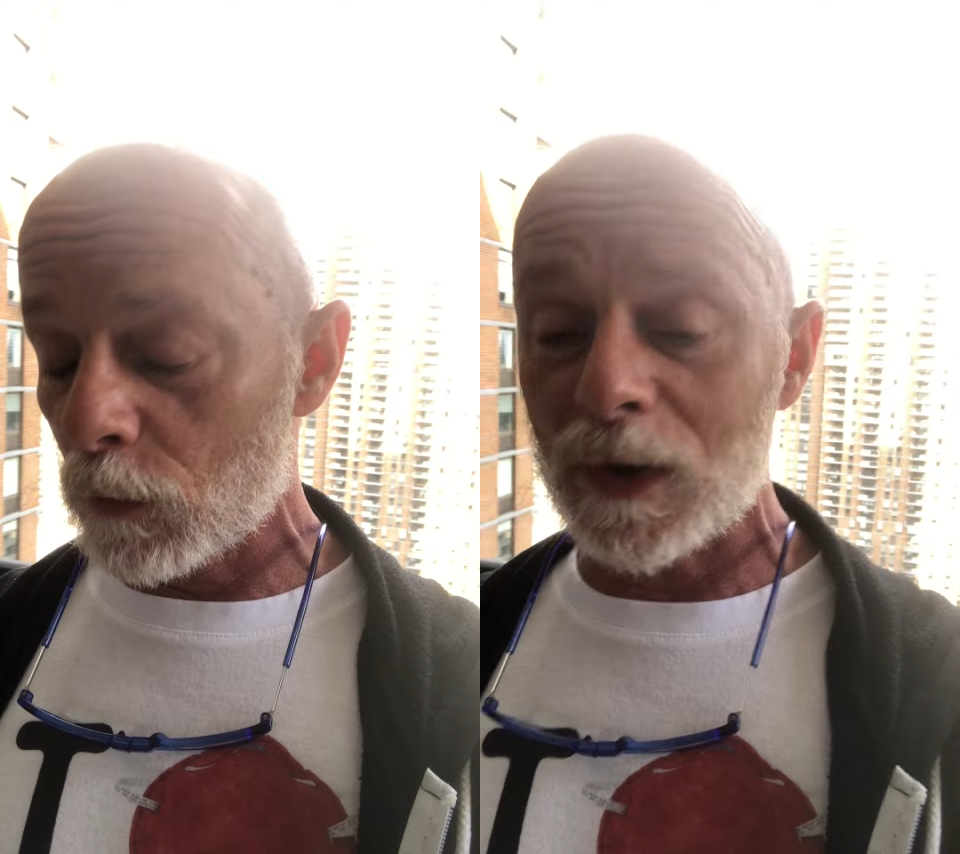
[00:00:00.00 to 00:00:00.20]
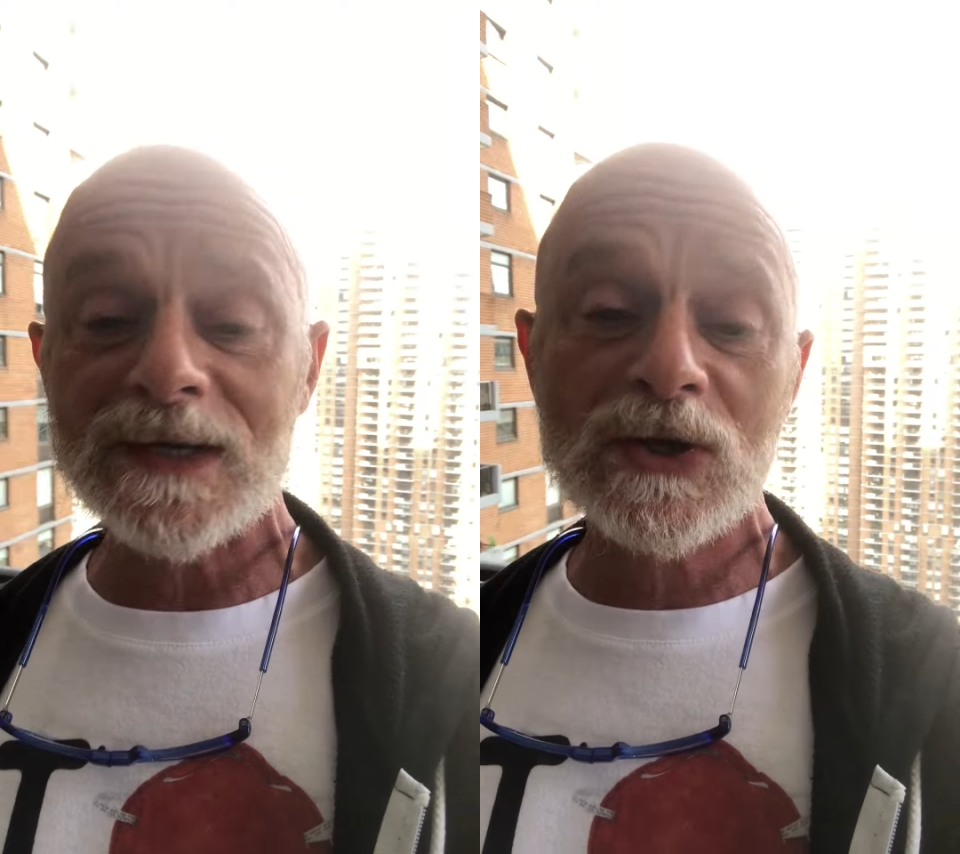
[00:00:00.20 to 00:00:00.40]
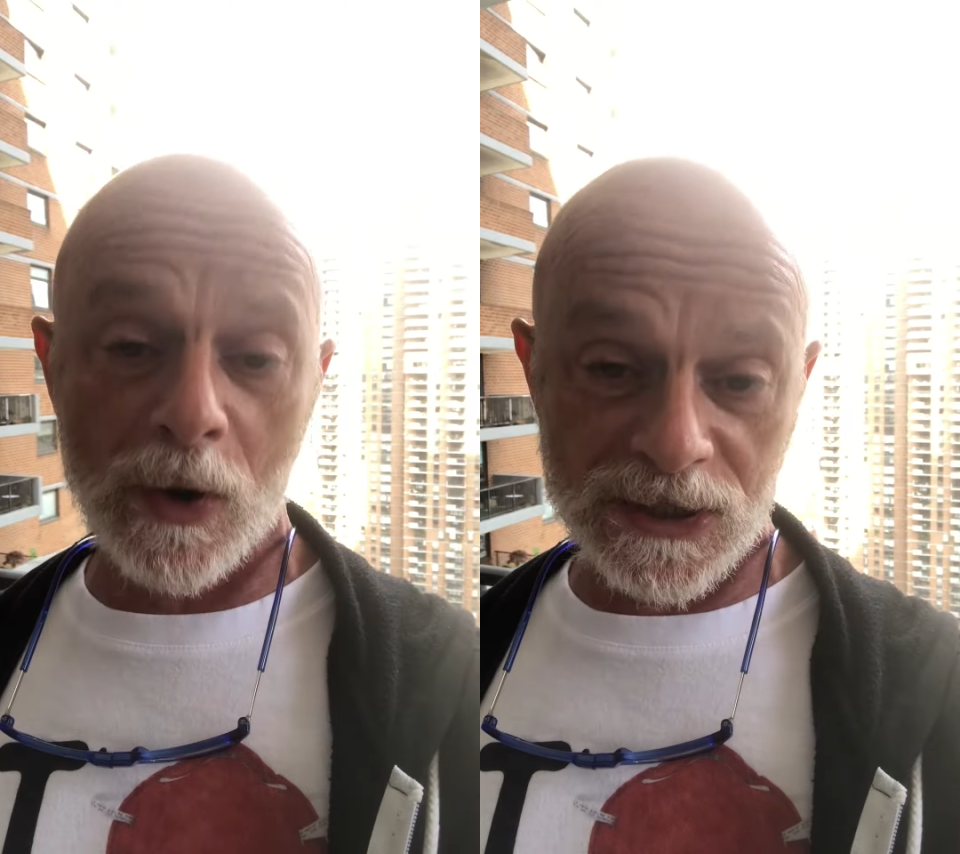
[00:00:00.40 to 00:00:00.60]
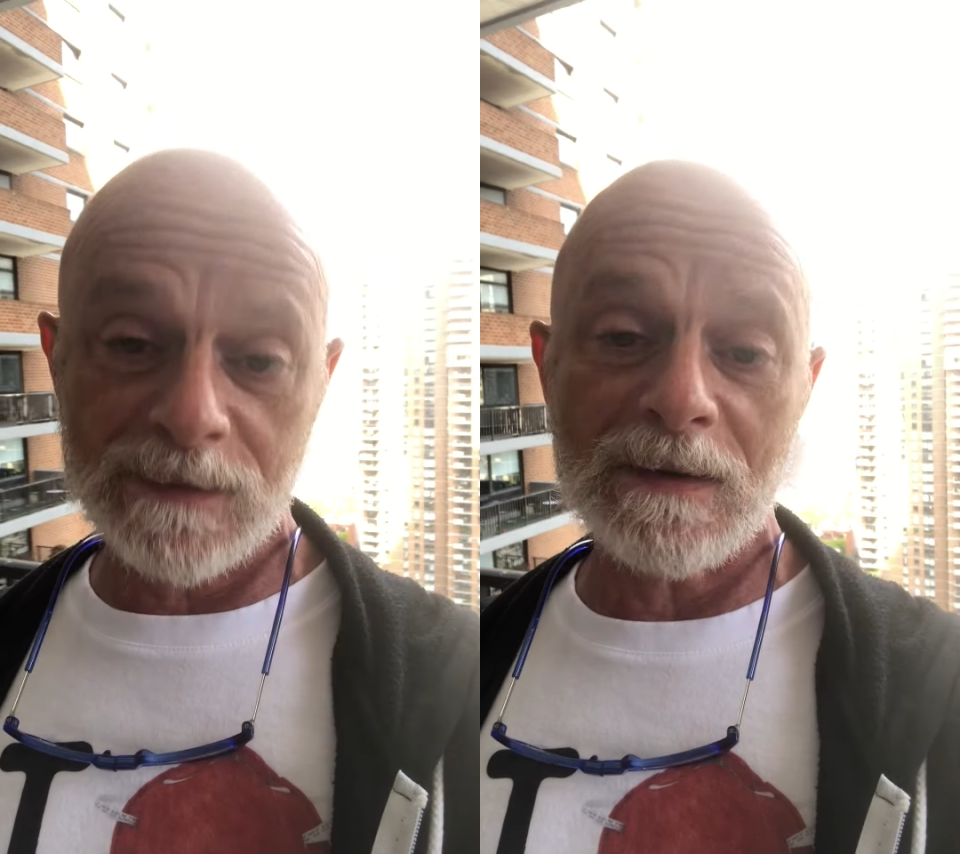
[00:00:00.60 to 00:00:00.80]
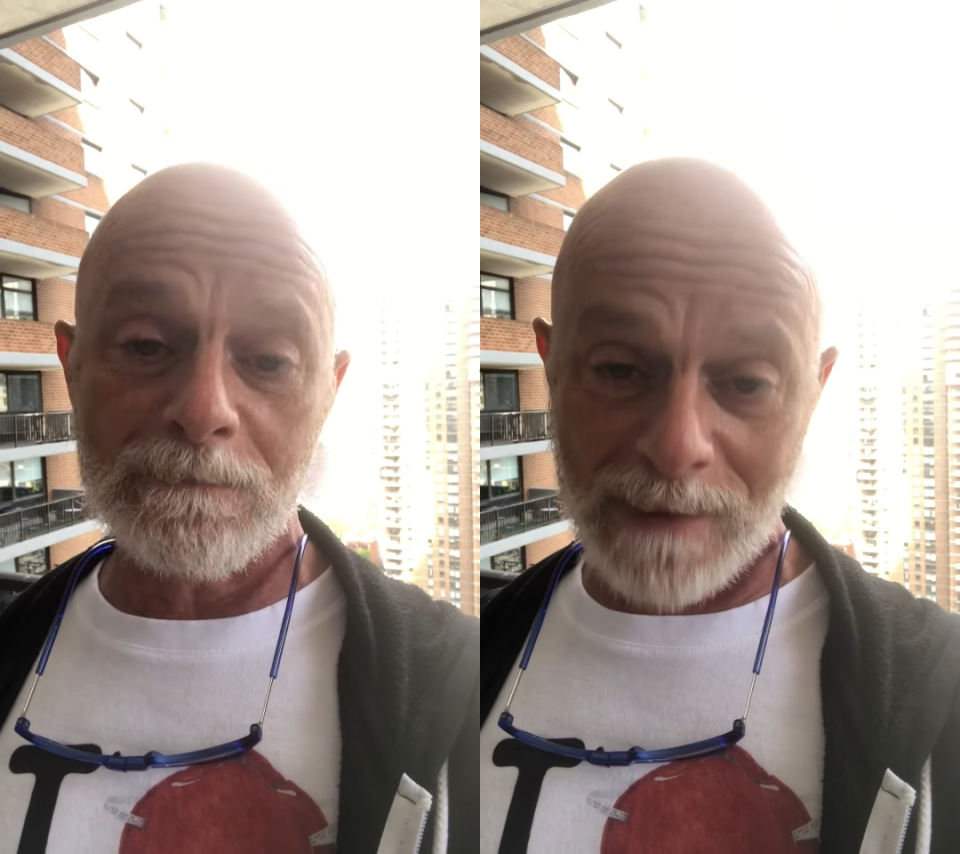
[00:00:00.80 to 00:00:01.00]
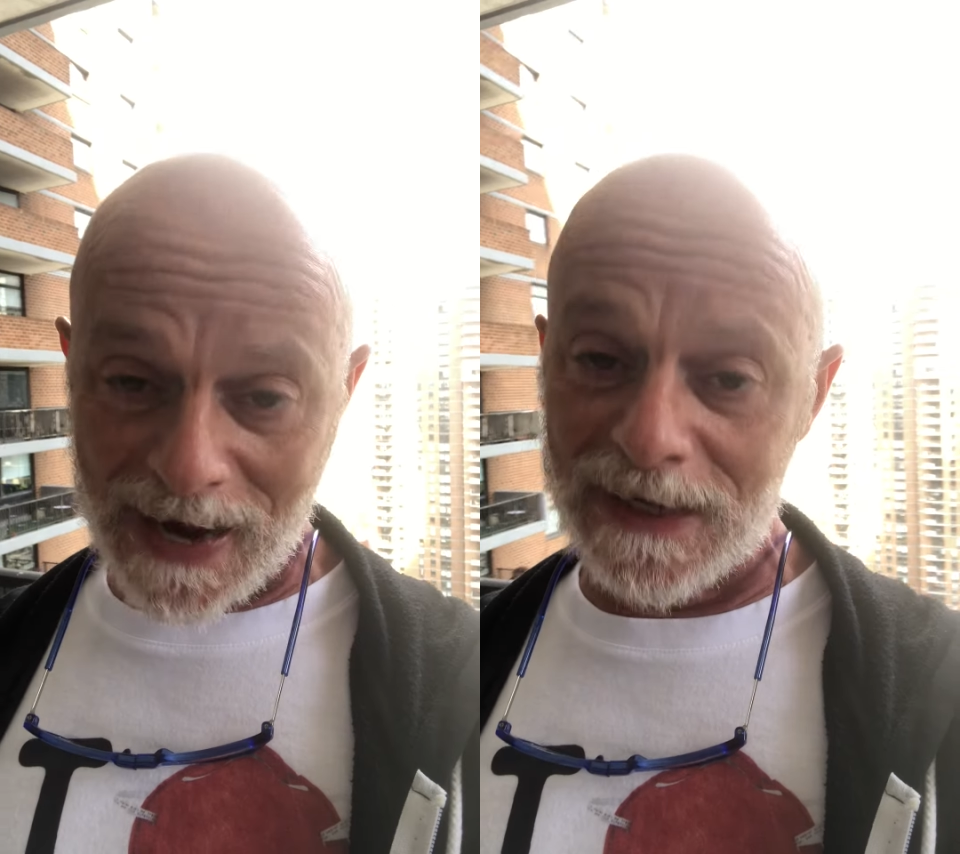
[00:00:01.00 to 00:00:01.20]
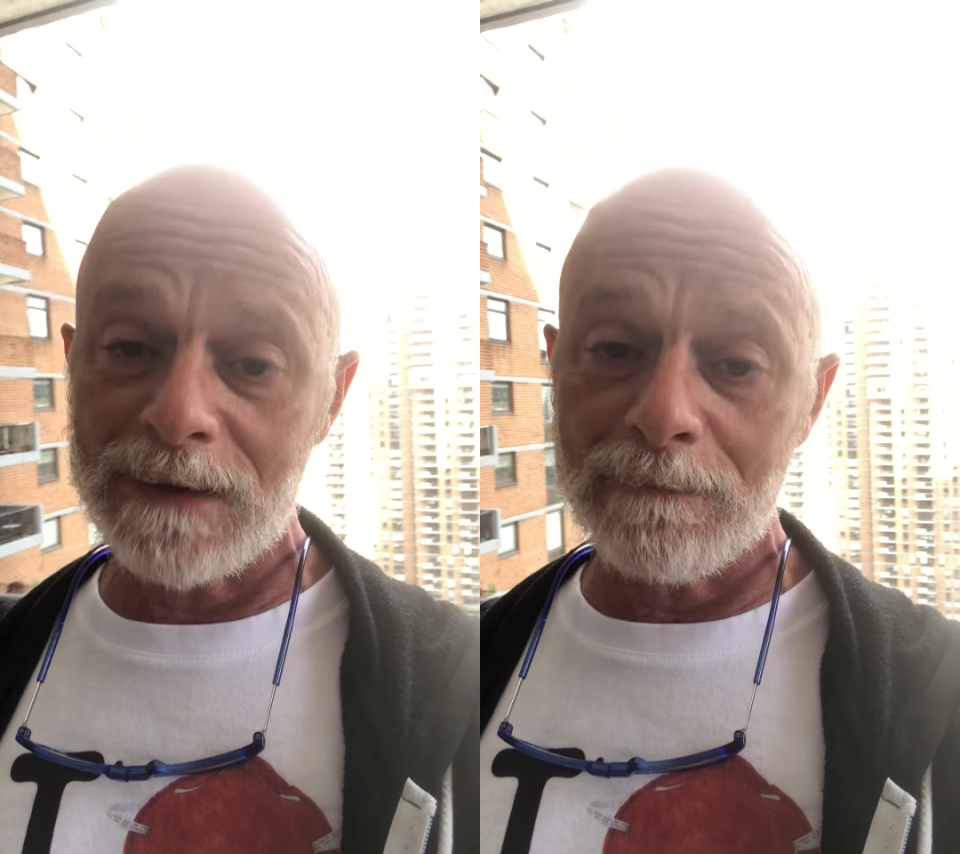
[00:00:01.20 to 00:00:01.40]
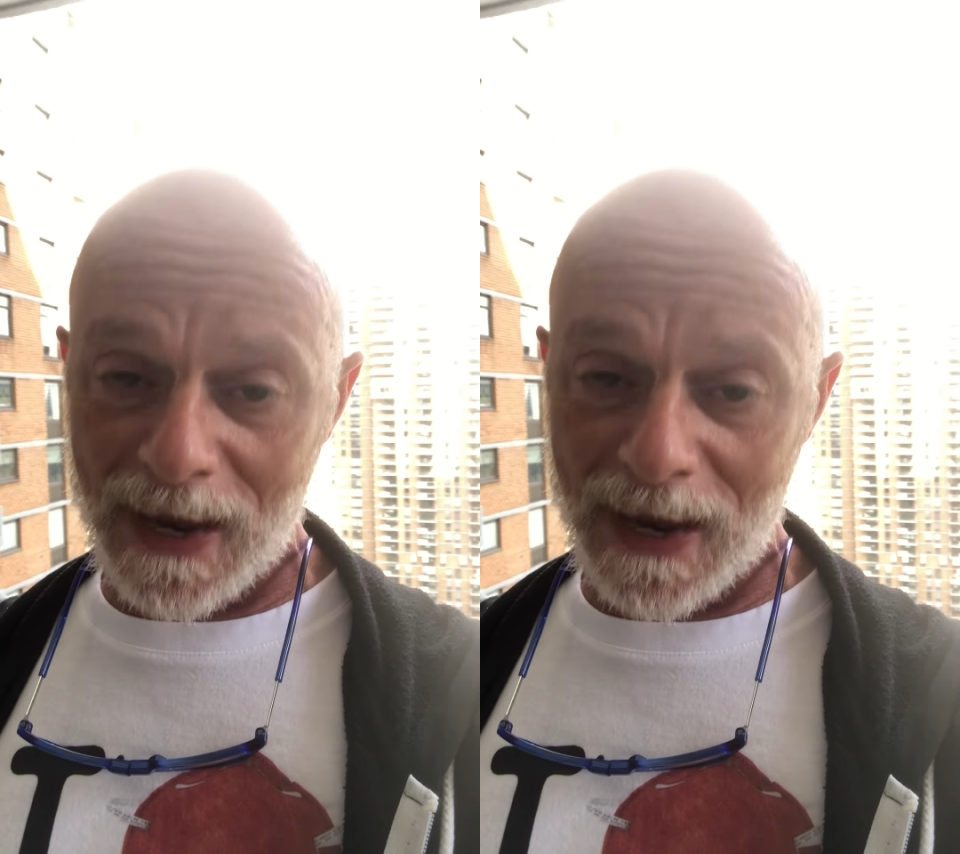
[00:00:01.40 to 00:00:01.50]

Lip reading: what is going to be many,